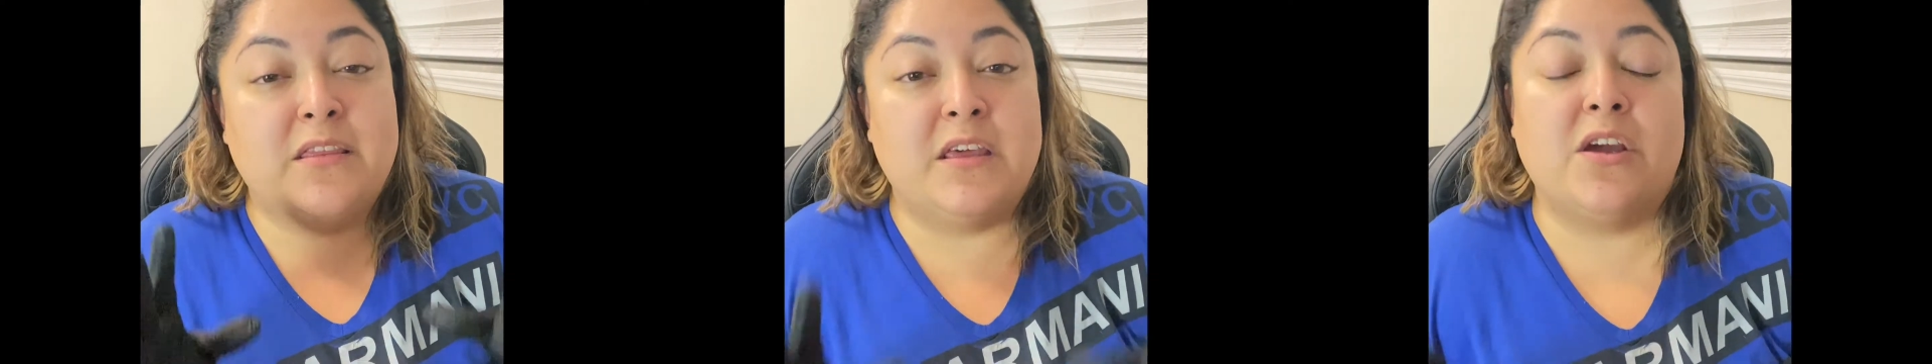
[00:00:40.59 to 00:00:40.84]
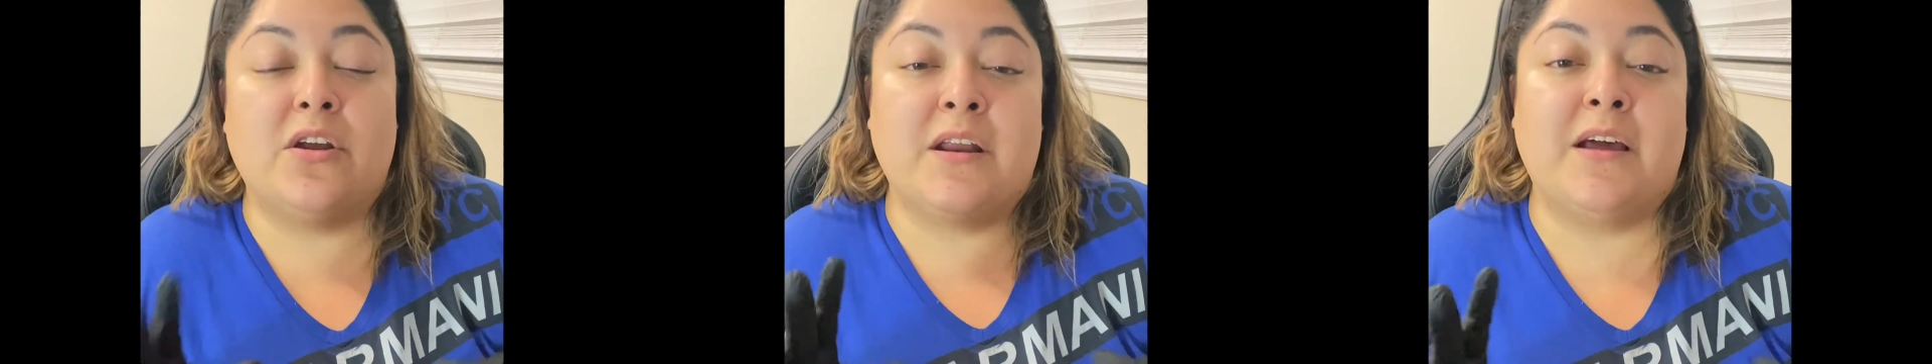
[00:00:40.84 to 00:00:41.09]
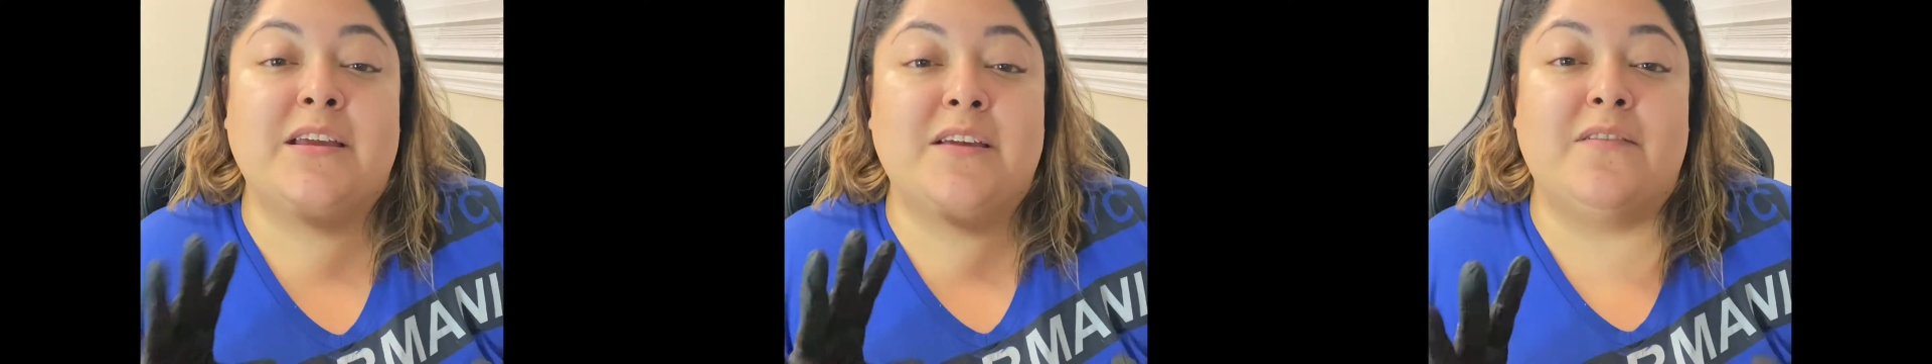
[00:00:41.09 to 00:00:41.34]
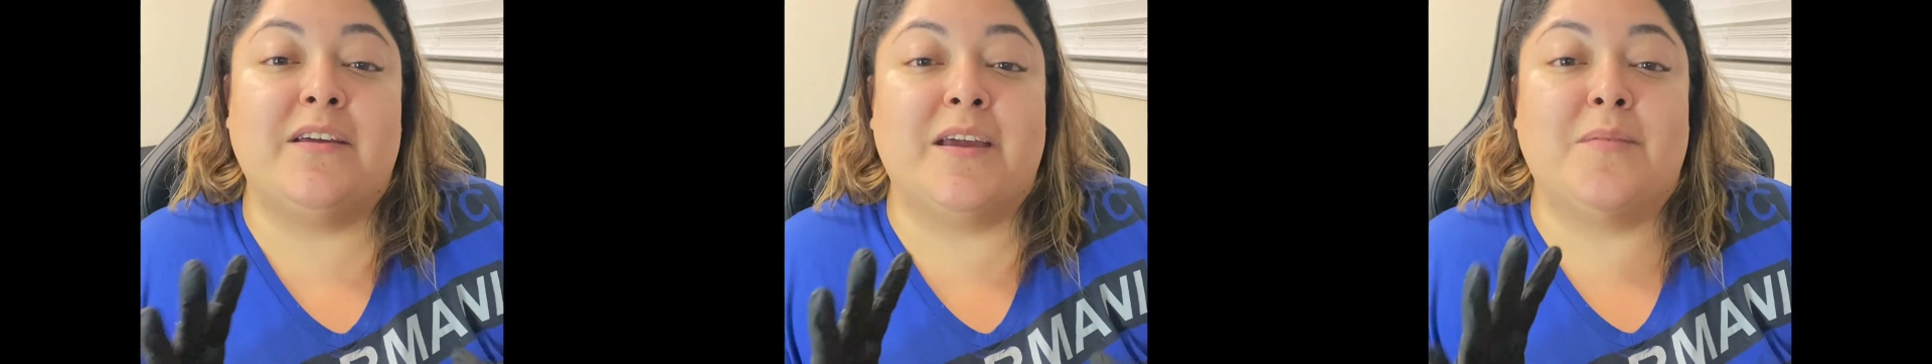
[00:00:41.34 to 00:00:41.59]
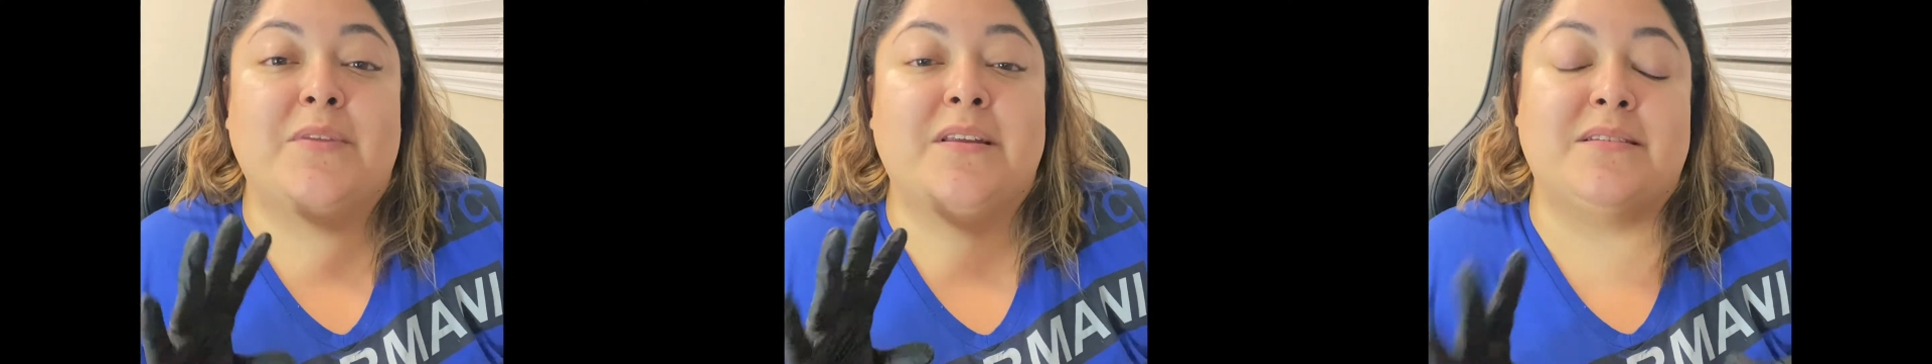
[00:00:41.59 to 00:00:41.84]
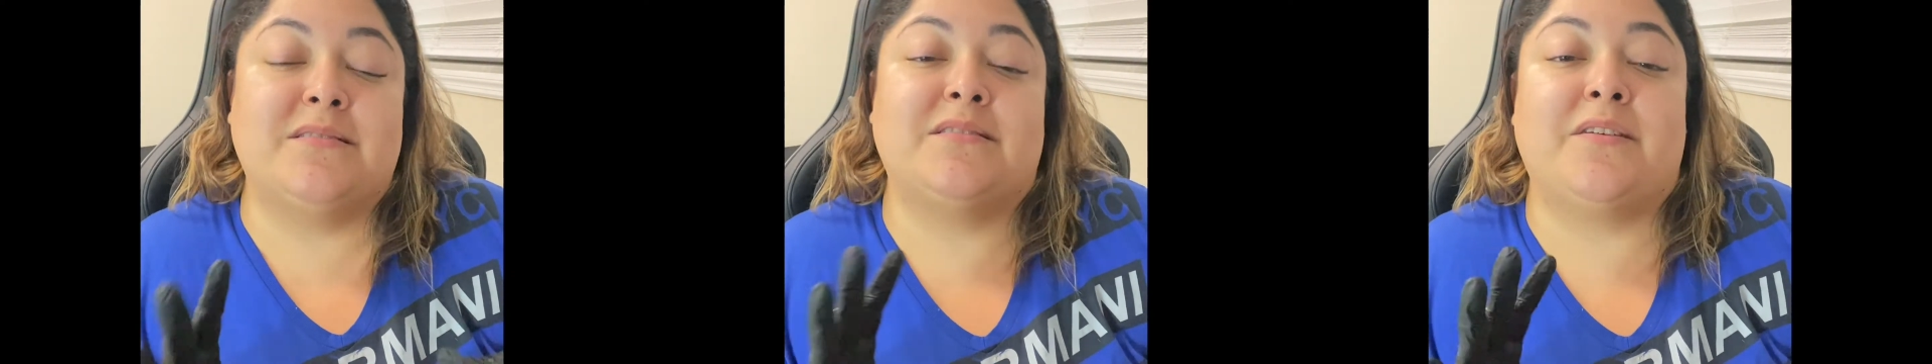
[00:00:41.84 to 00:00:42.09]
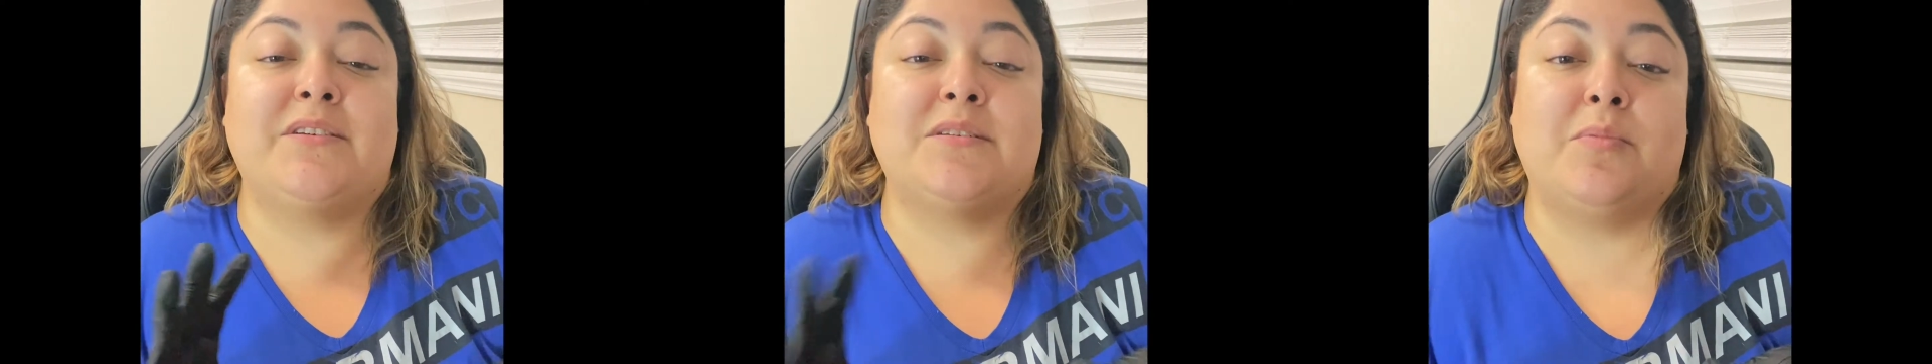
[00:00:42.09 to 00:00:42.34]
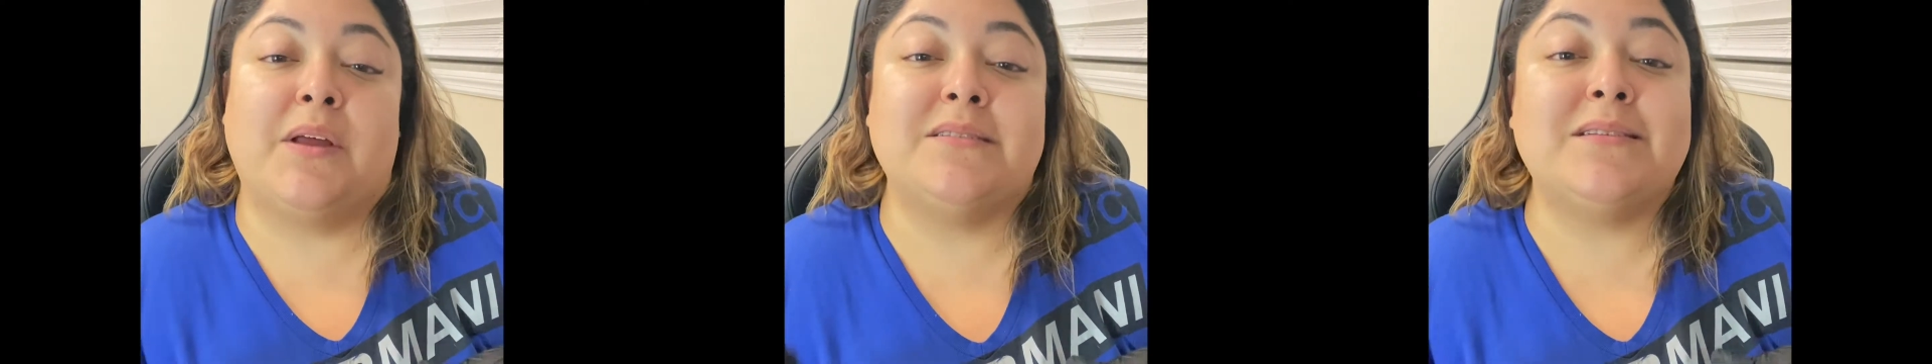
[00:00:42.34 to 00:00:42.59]
they are not giving him the necessary
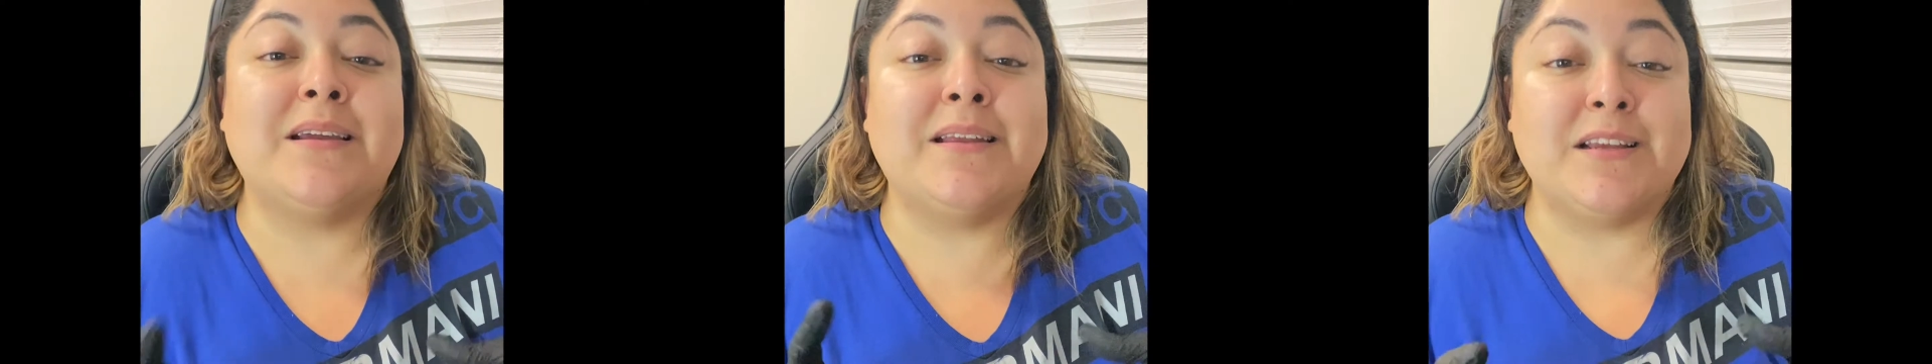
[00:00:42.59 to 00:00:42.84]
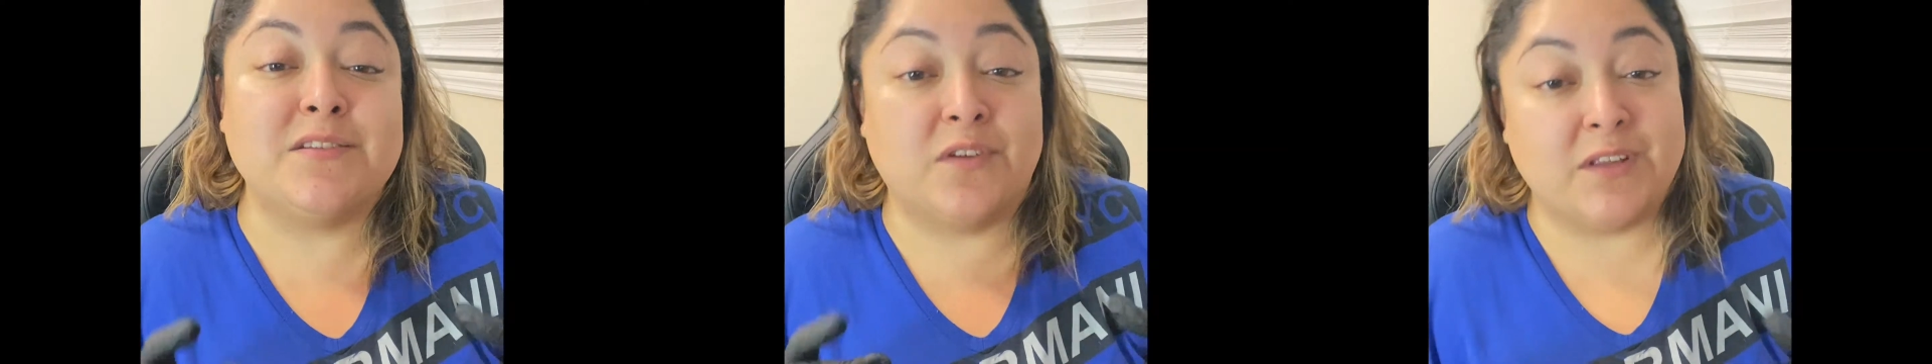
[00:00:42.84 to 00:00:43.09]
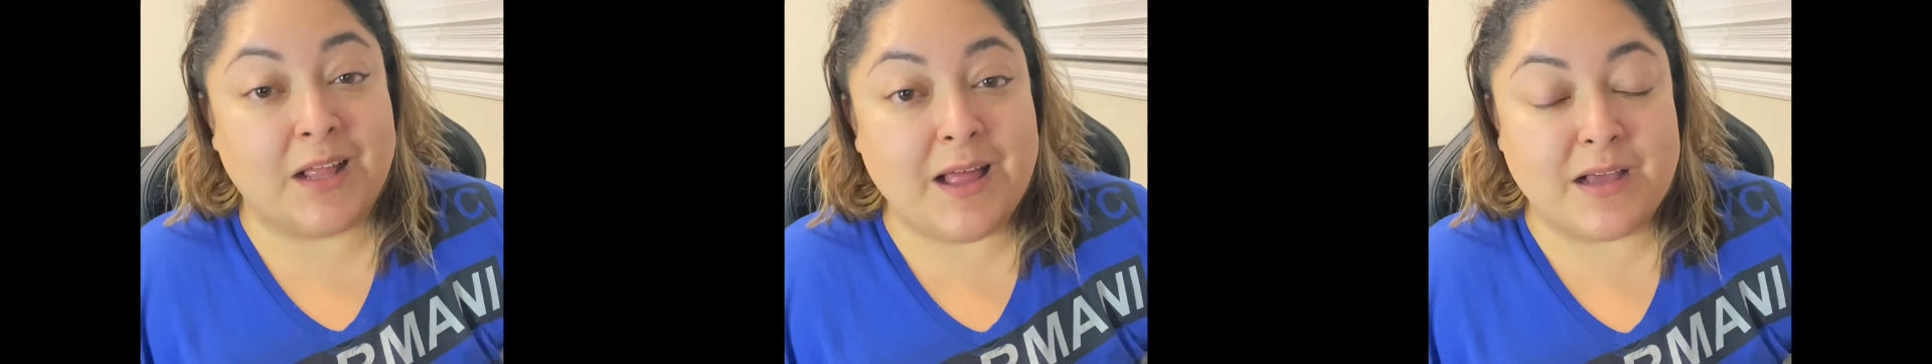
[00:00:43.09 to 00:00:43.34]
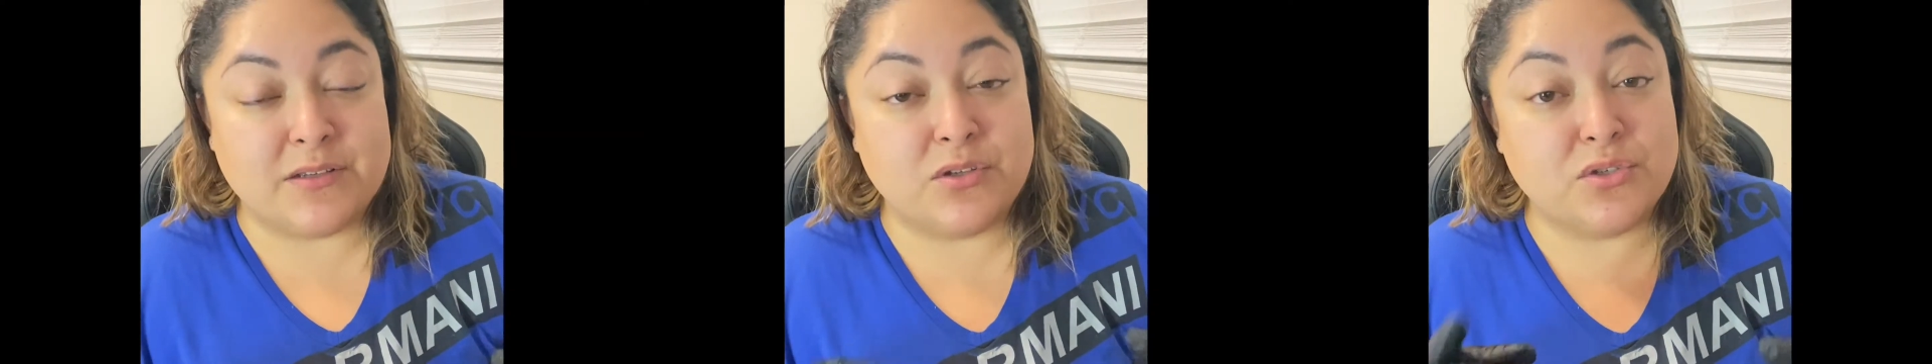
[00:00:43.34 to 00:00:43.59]
supplies that he needs for the class.